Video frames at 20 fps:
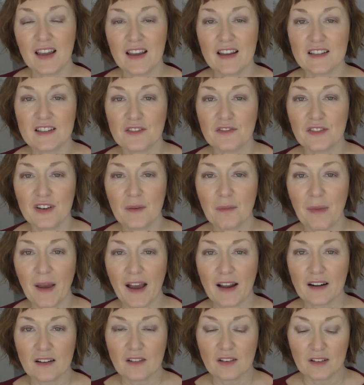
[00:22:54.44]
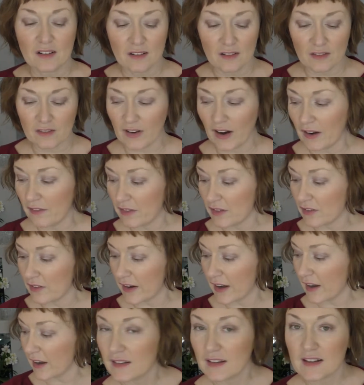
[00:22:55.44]
It's a free pattern
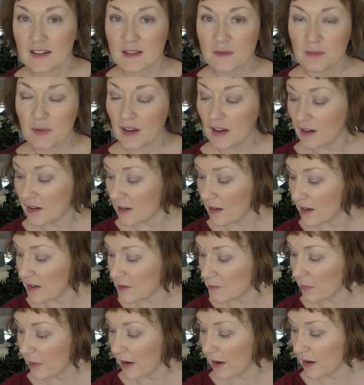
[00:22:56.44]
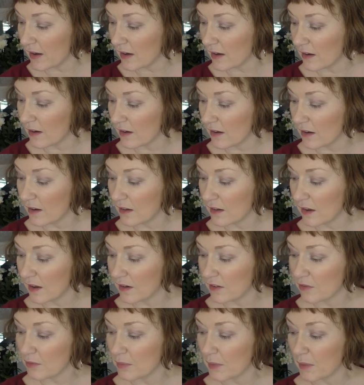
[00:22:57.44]
Ravelry that's being knit by a
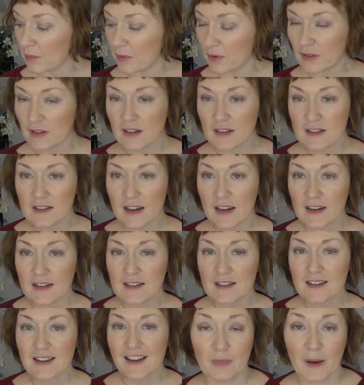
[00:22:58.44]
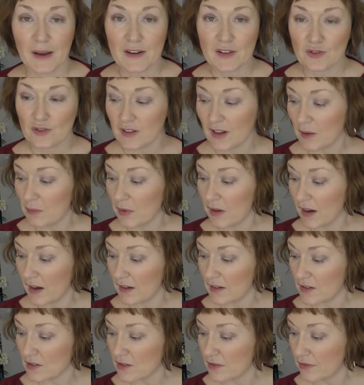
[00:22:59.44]
lot of people these days. Why should I be
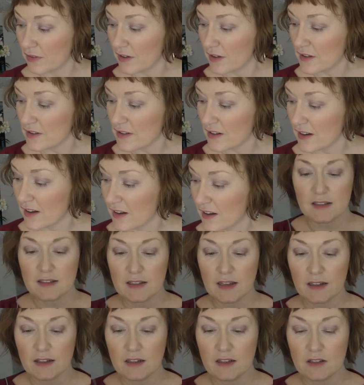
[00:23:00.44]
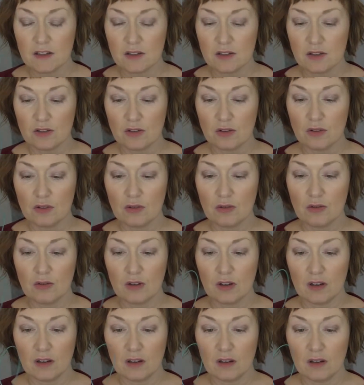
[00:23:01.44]
any different? Decided
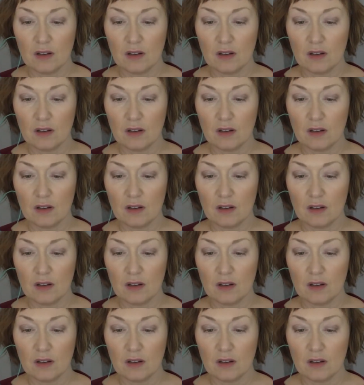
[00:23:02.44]
to